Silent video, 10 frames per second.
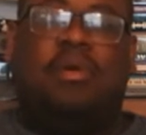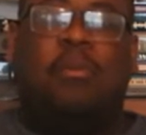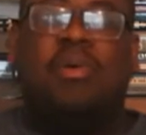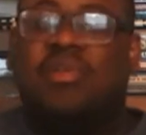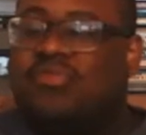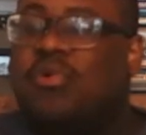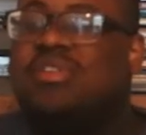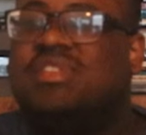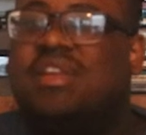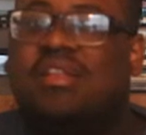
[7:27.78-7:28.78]
But of
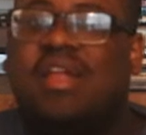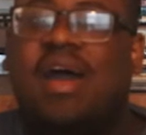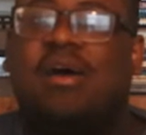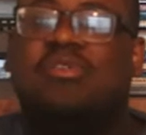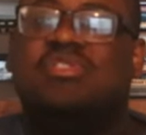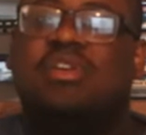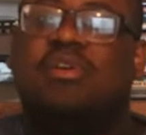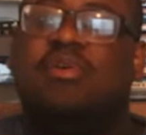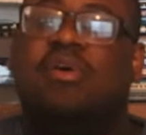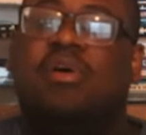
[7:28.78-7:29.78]
course it allows
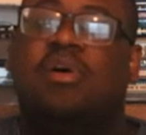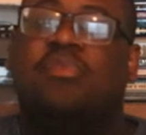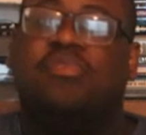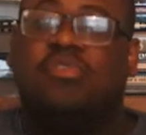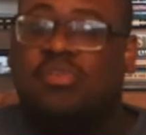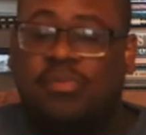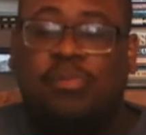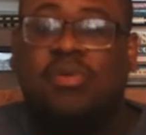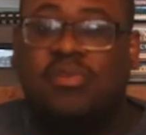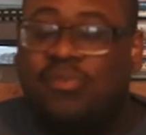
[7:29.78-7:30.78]
for
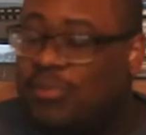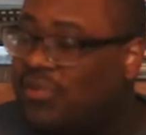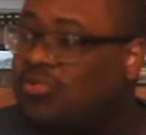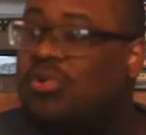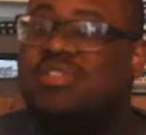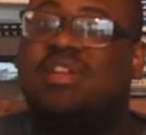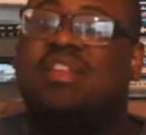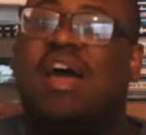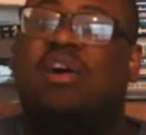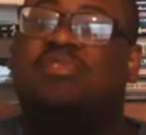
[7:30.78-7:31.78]

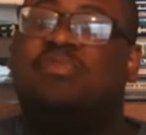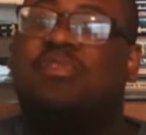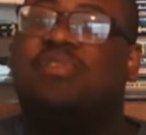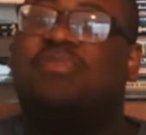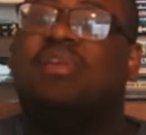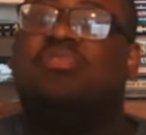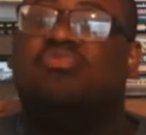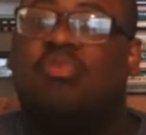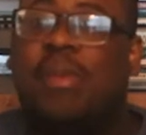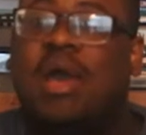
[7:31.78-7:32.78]
an effective
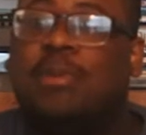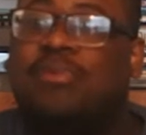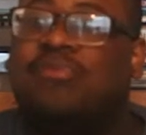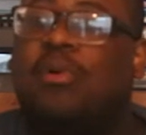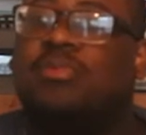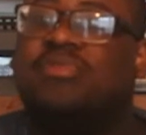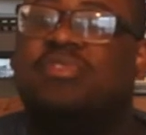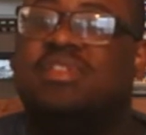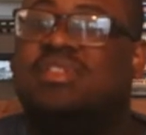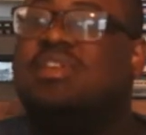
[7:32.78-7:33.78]
dramatic performance for
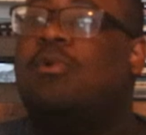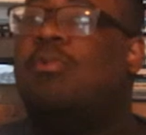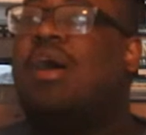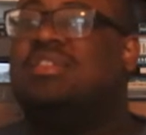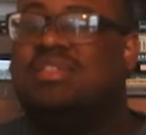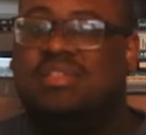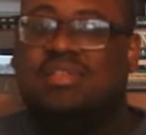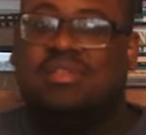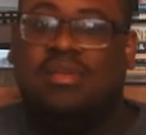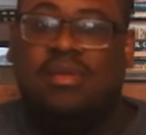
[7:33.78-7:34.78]
Denzel Washington.